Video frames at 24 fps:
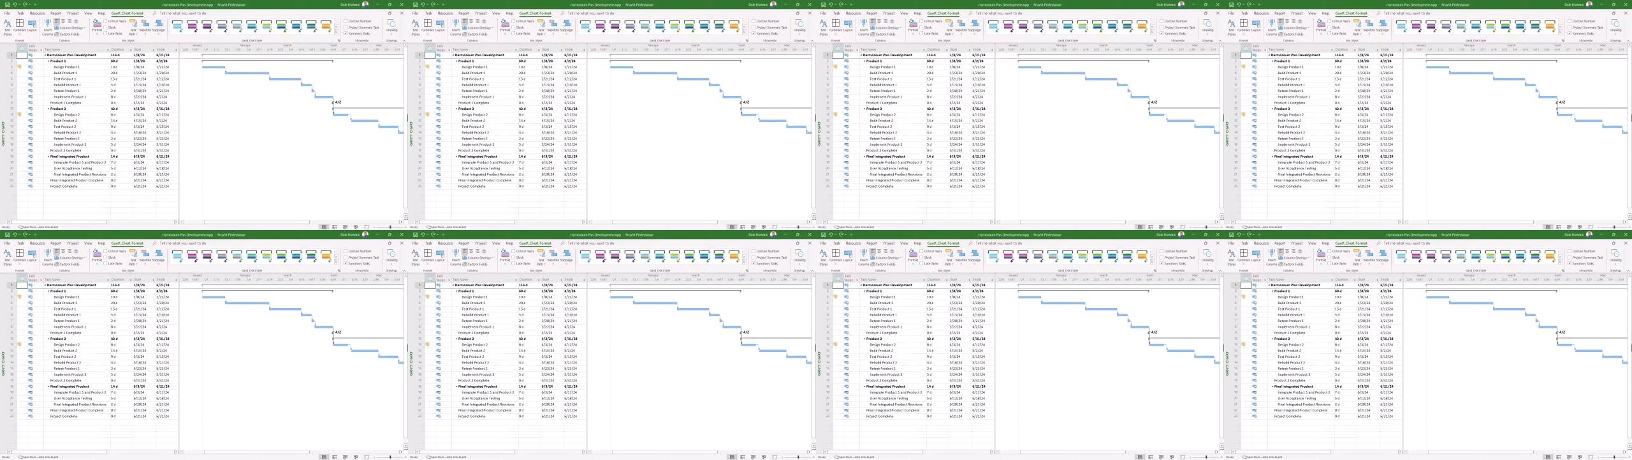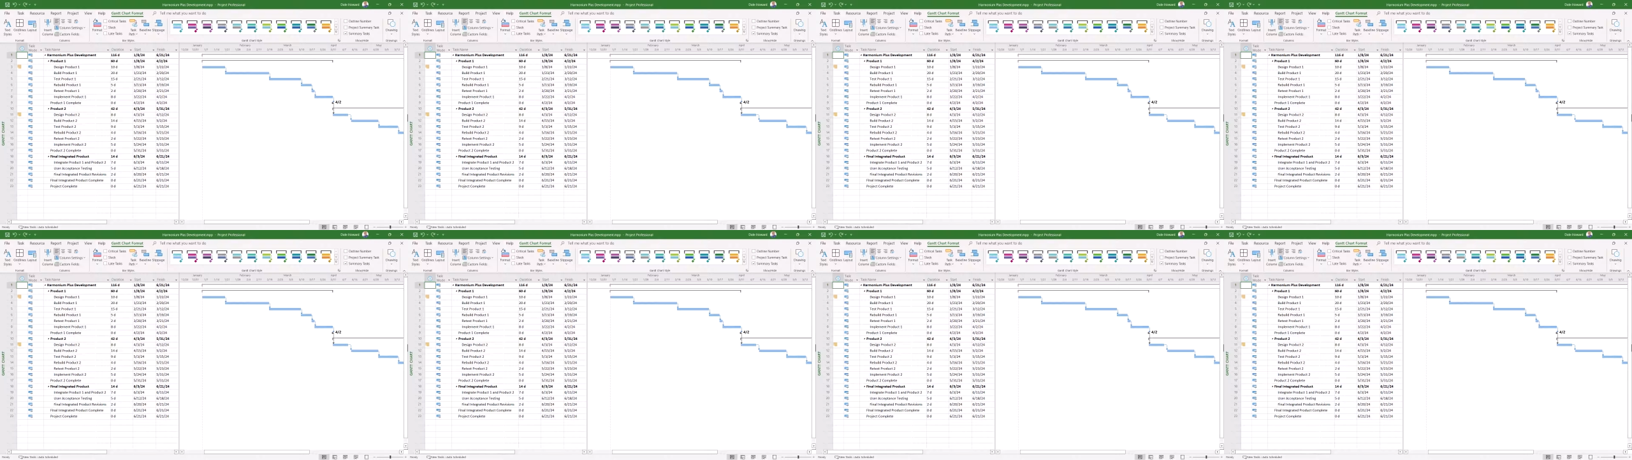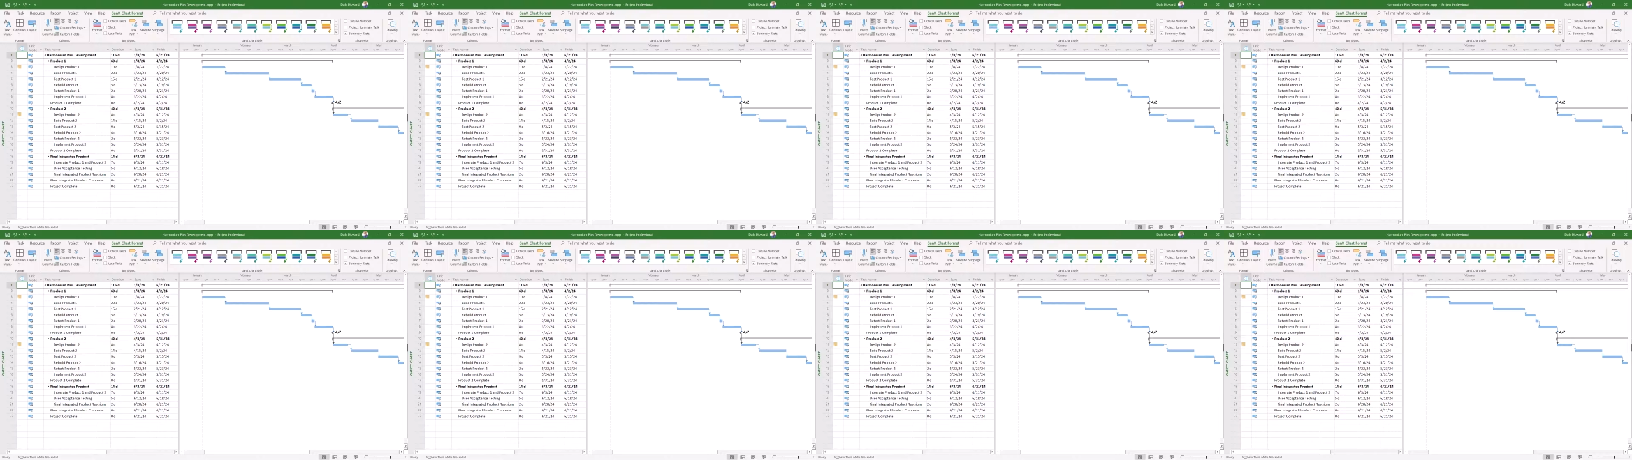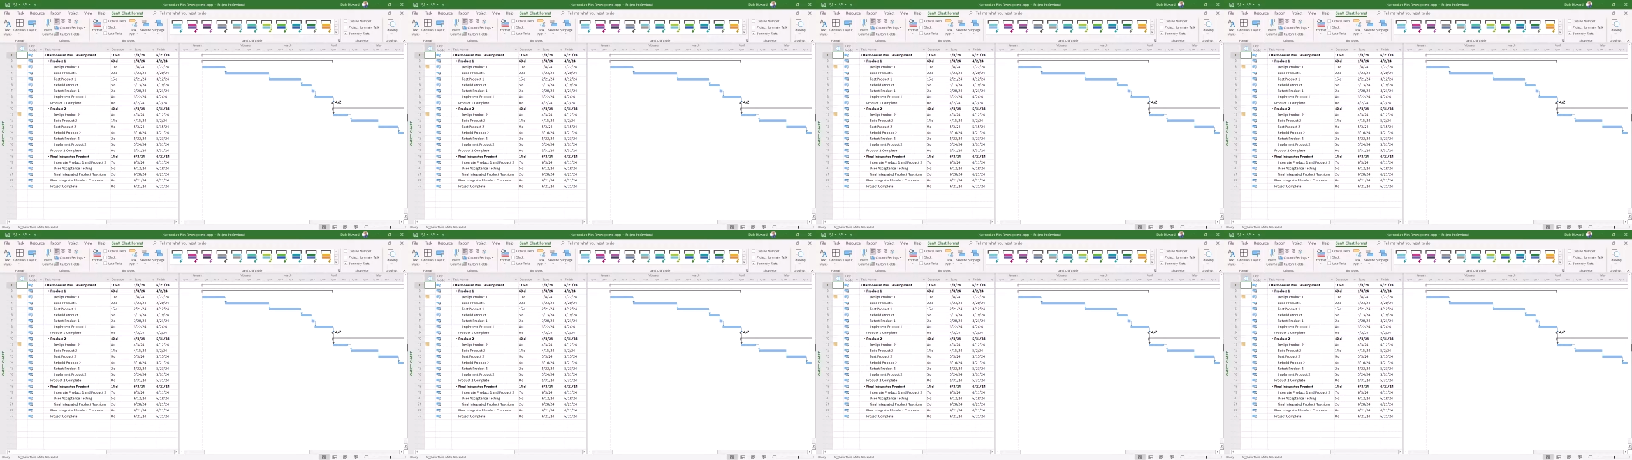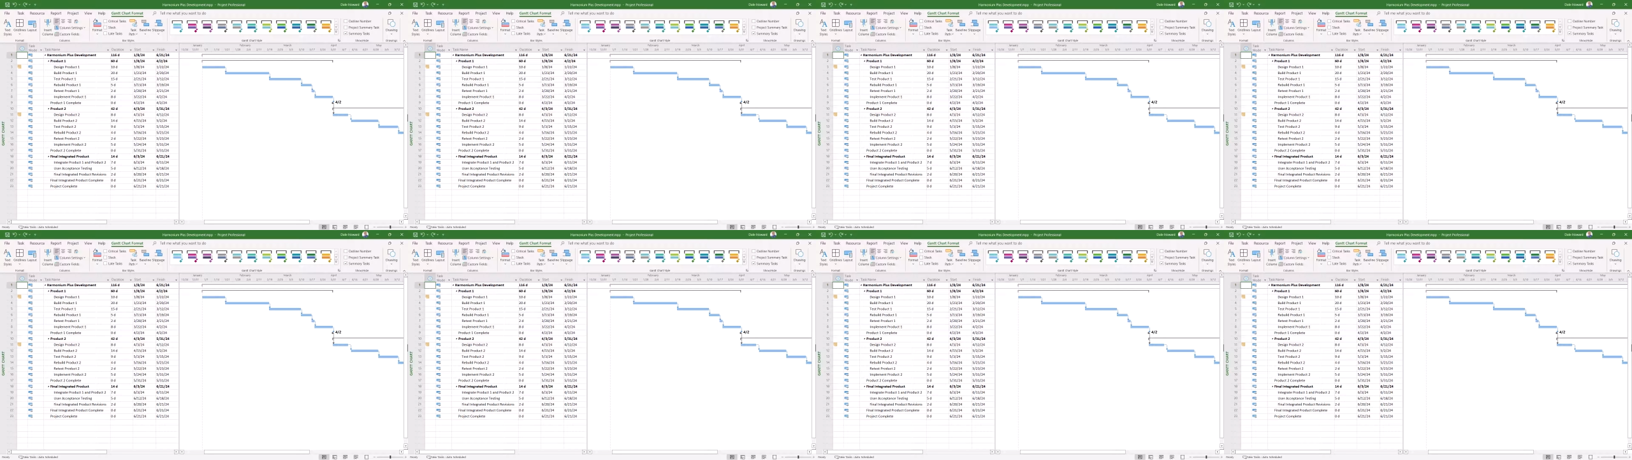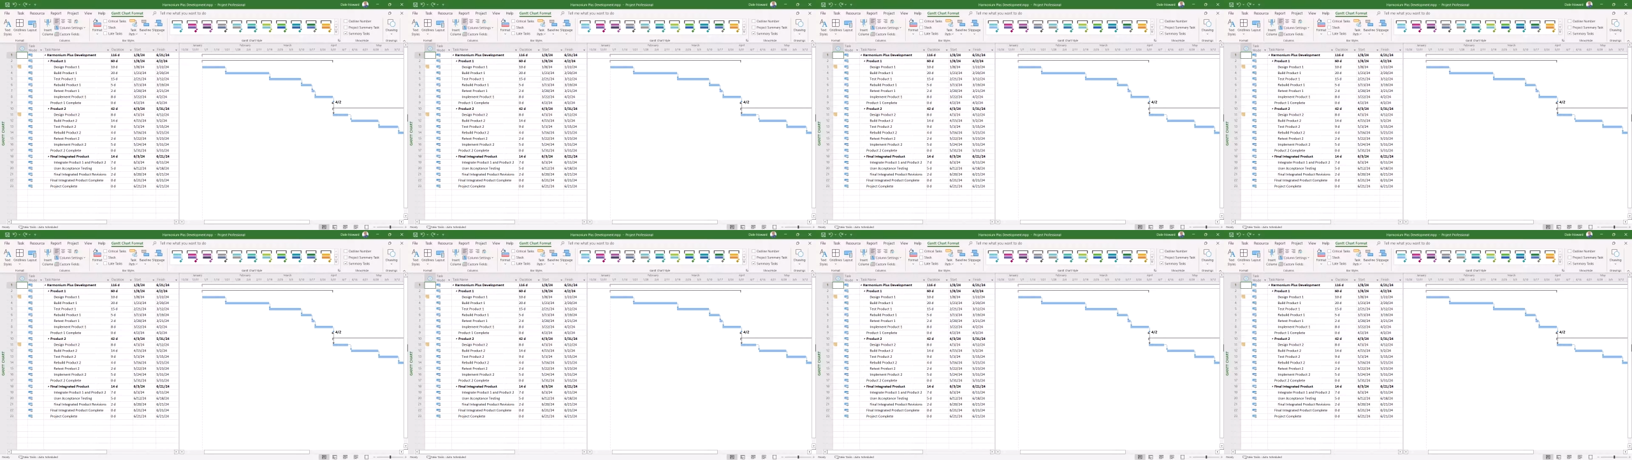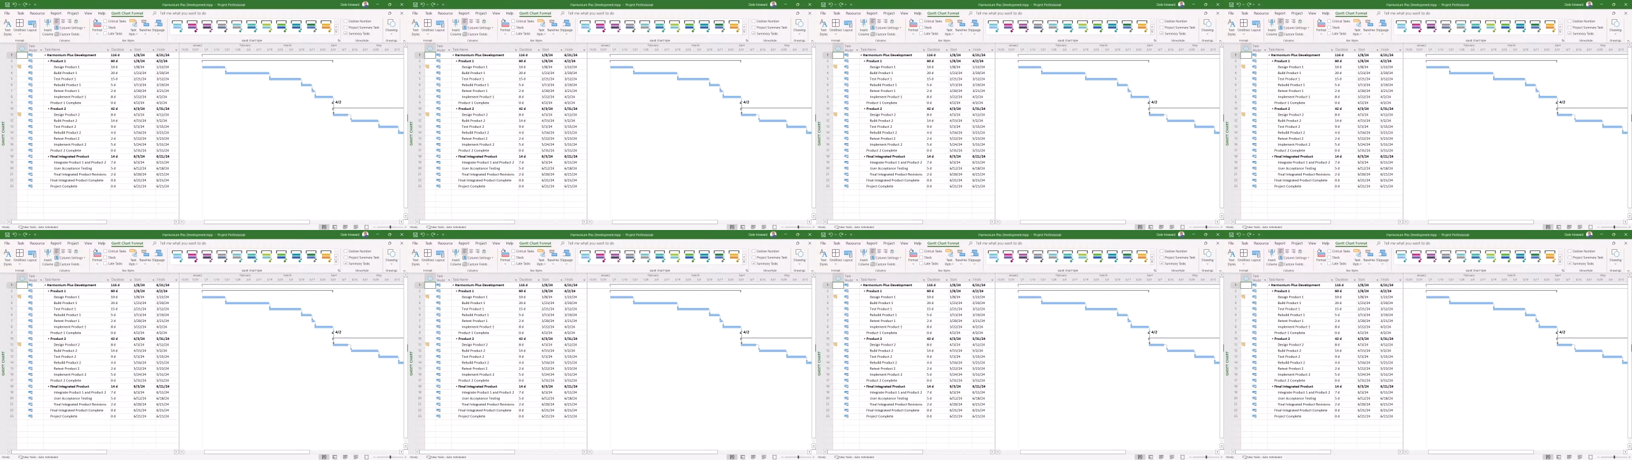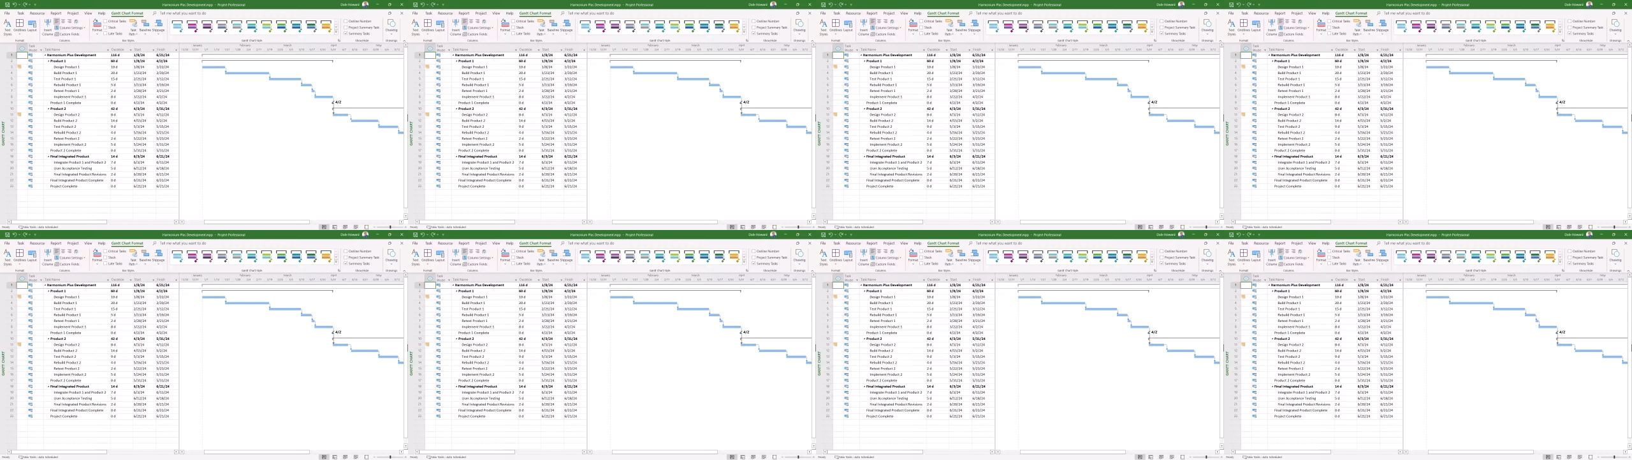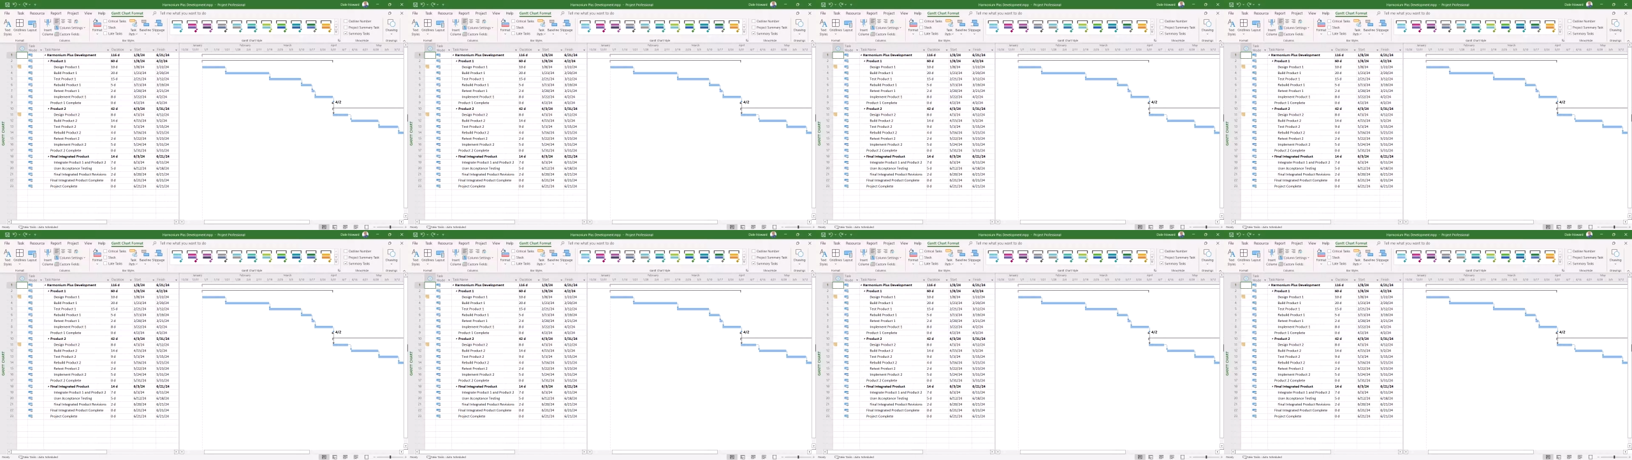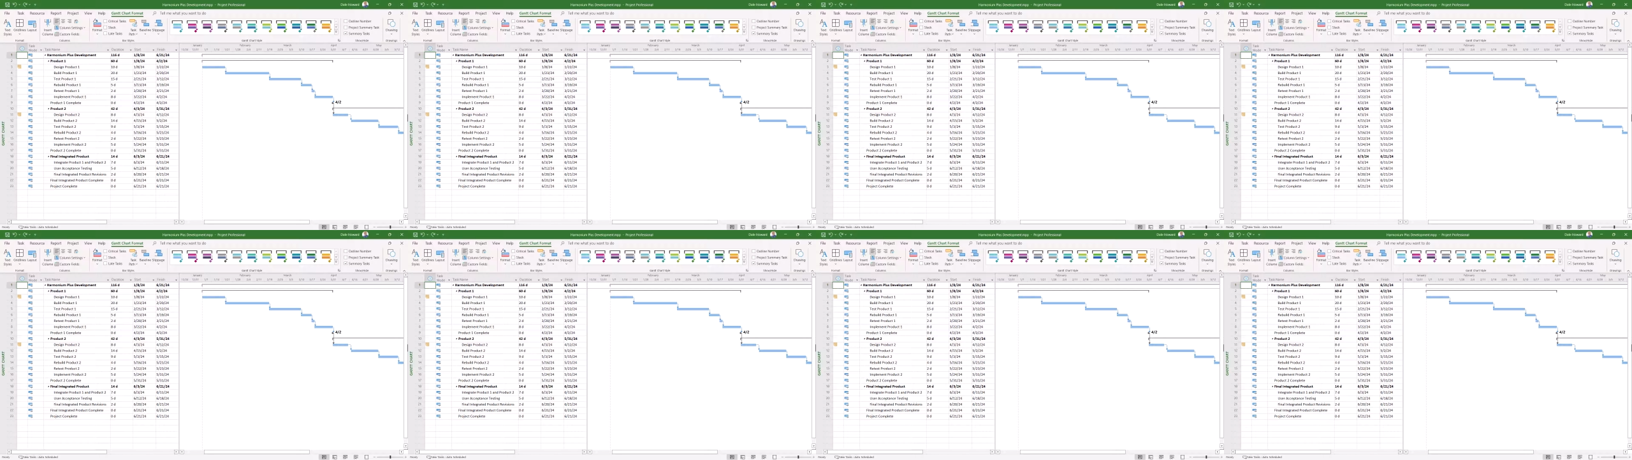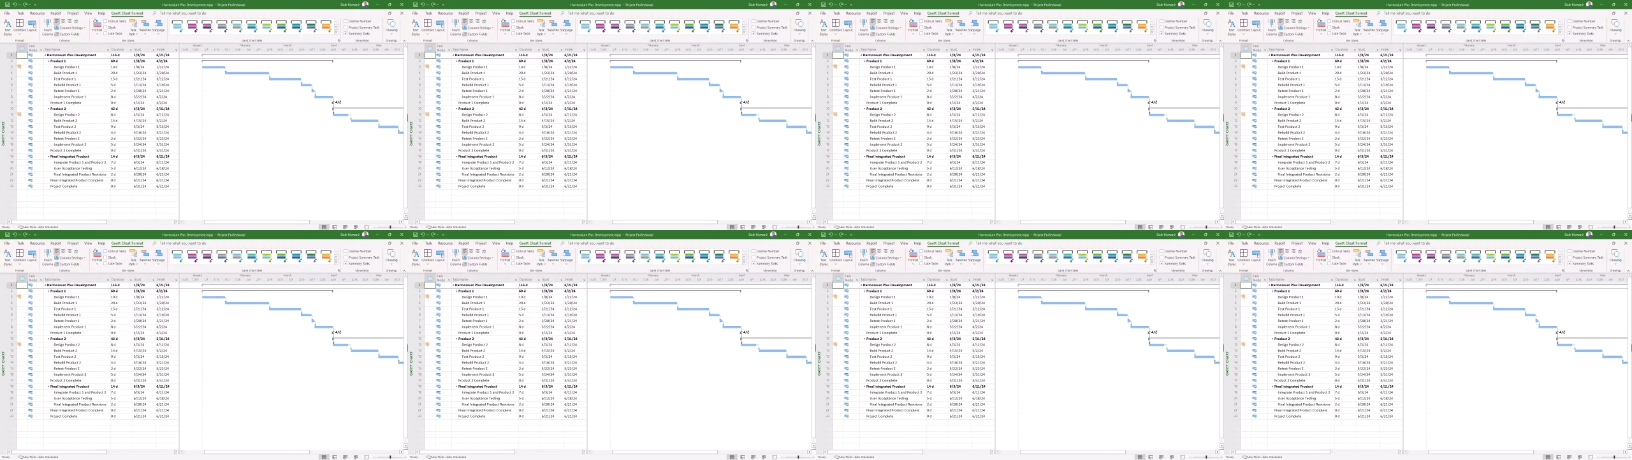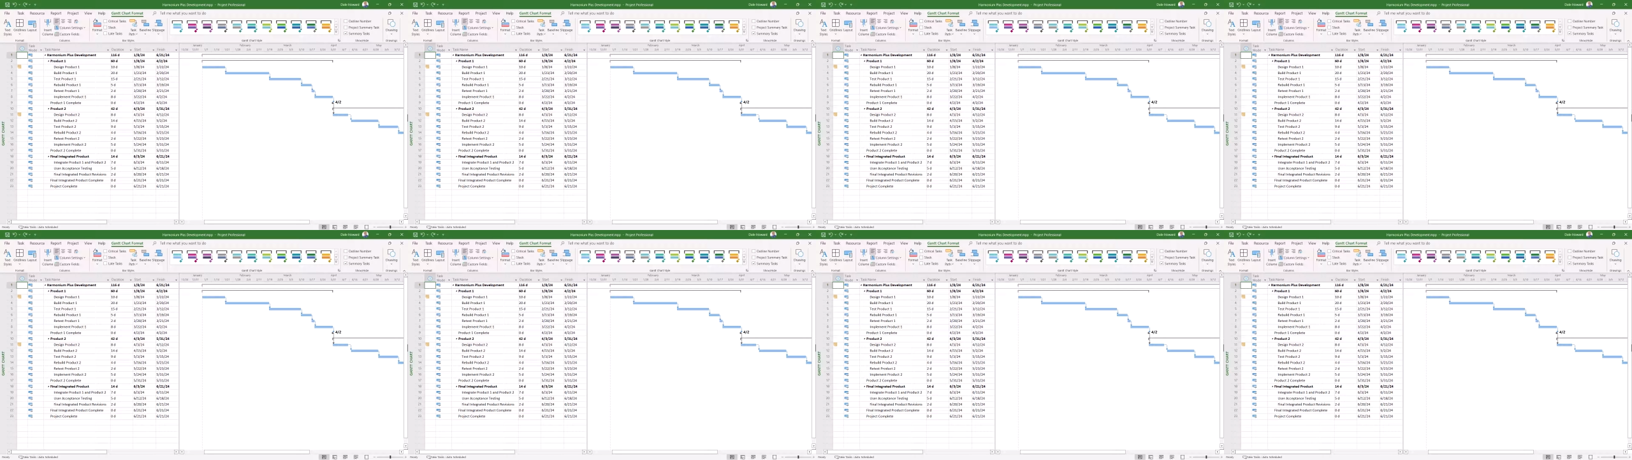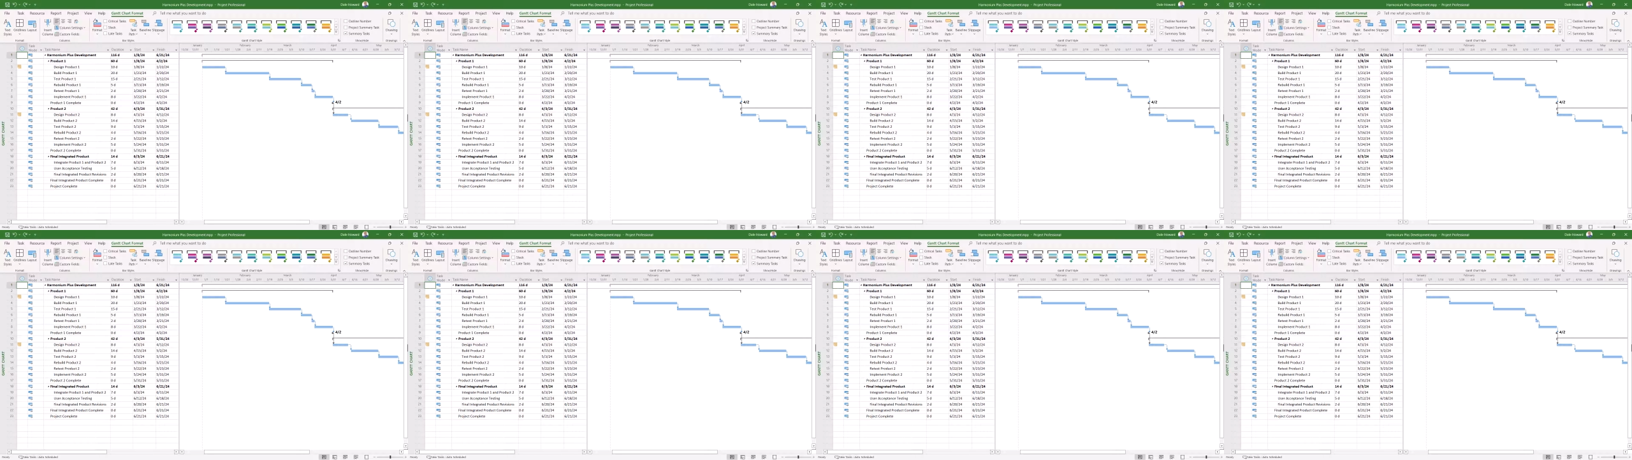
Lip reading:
Nobody's mouth can be seen.